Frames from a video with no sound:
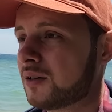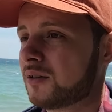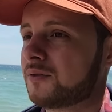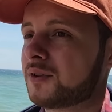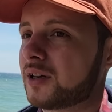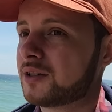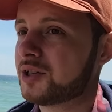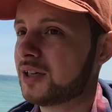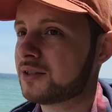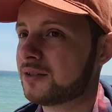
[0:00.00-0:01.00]
If you get a
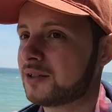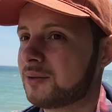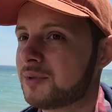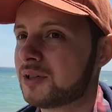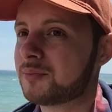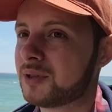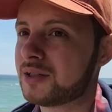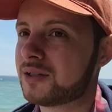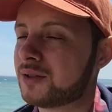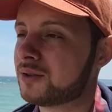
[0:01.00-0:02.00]
chance to come here, please do.